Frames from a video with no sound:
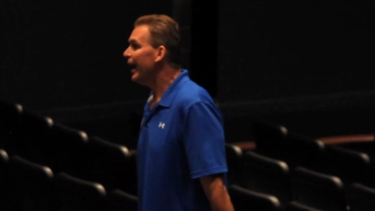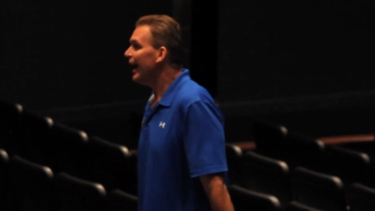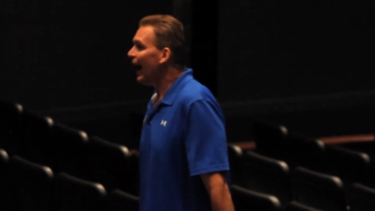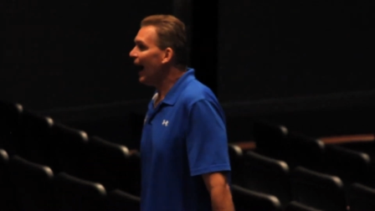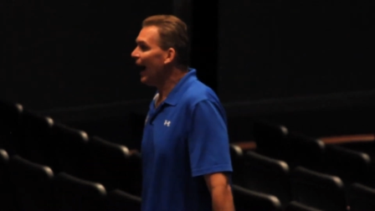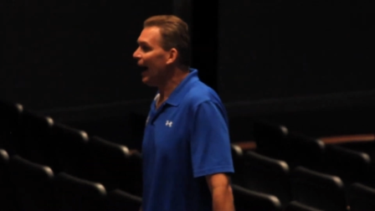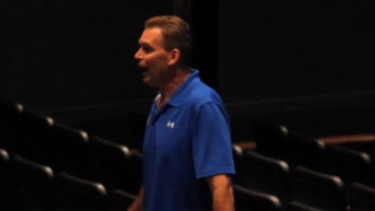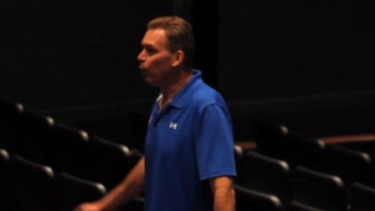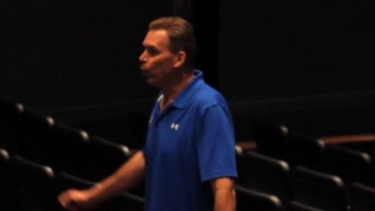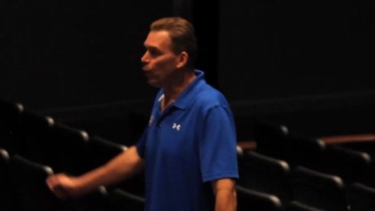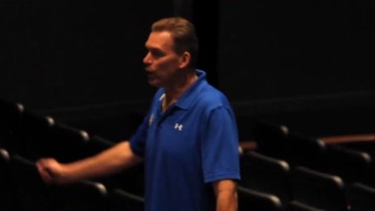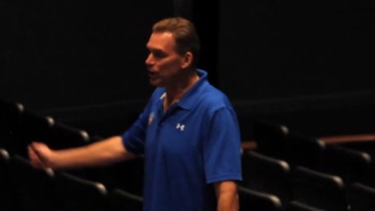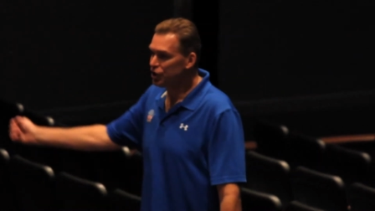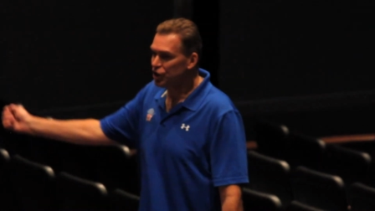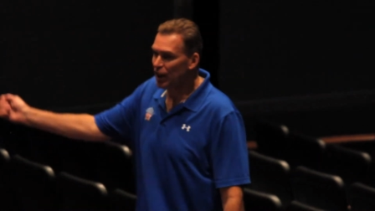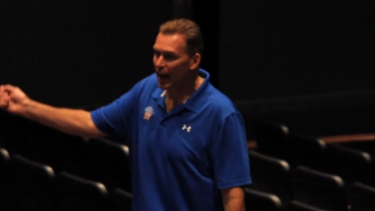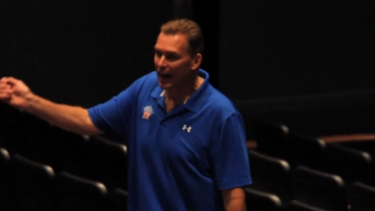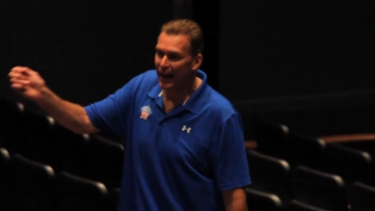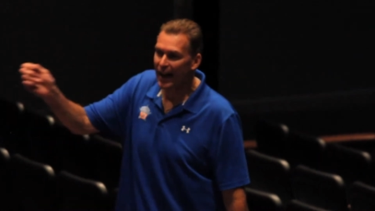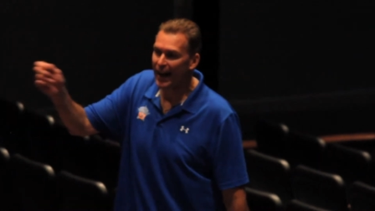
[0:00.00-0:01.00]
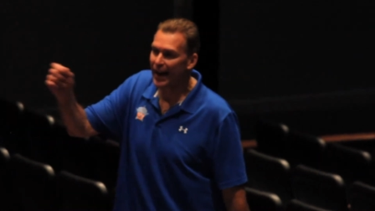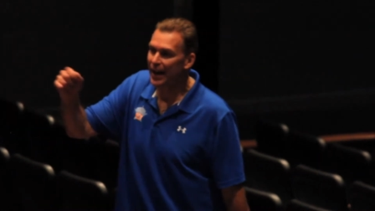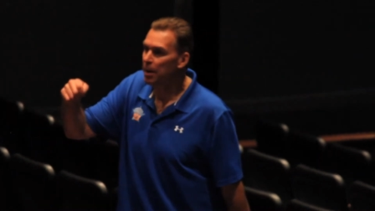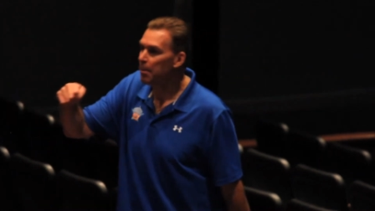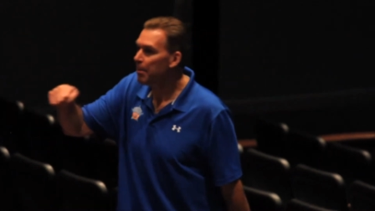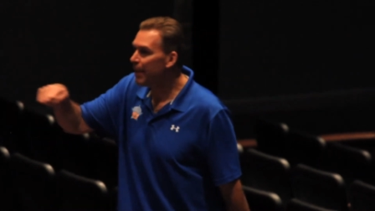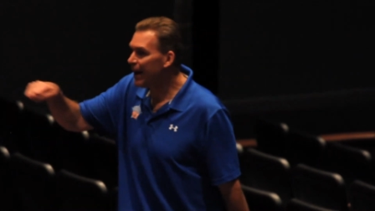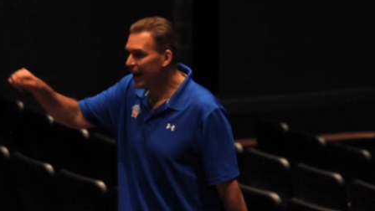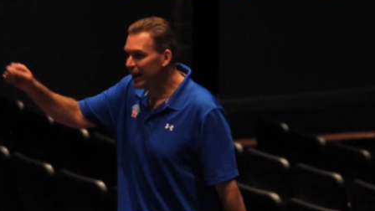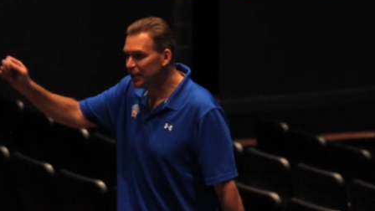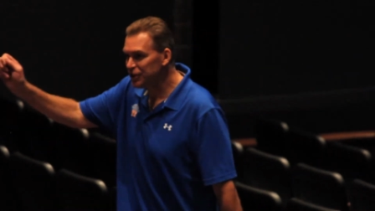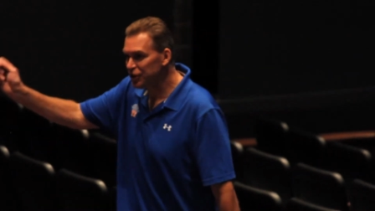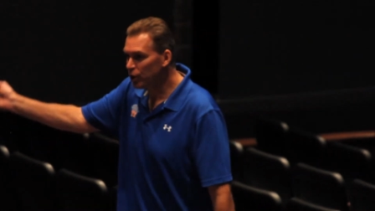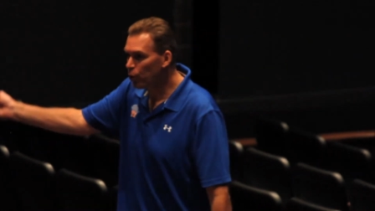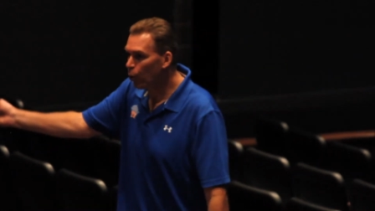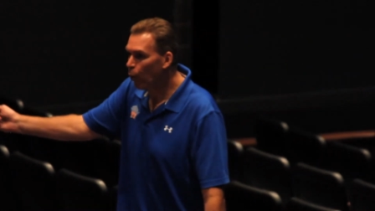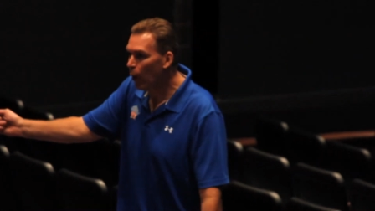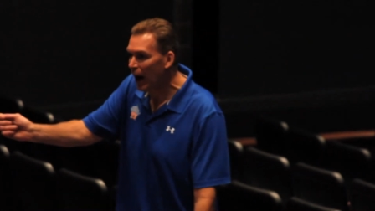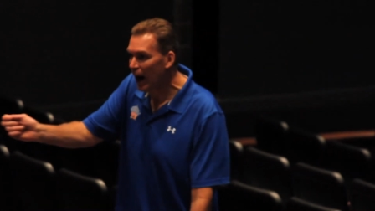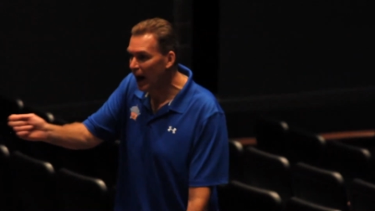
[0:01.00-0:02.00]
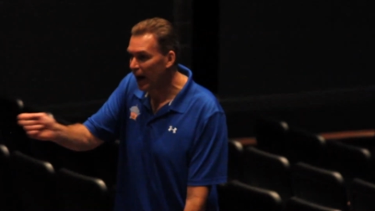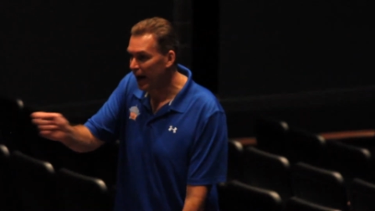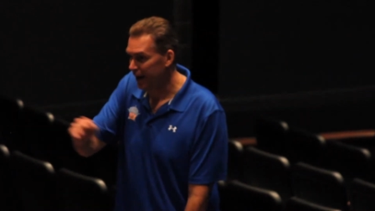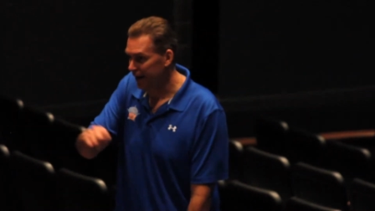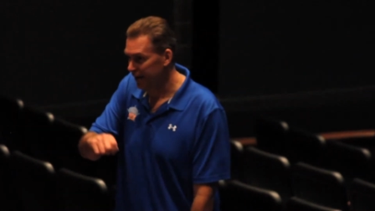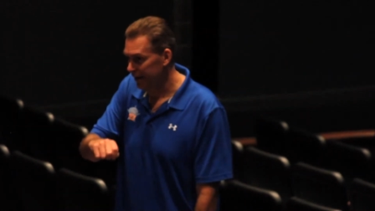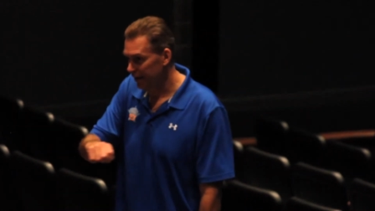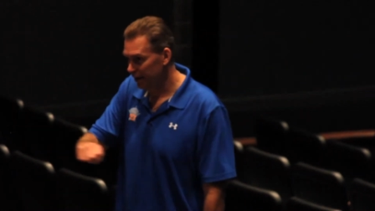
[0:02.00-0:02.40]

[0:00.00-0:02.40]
I wish I had a magic wand.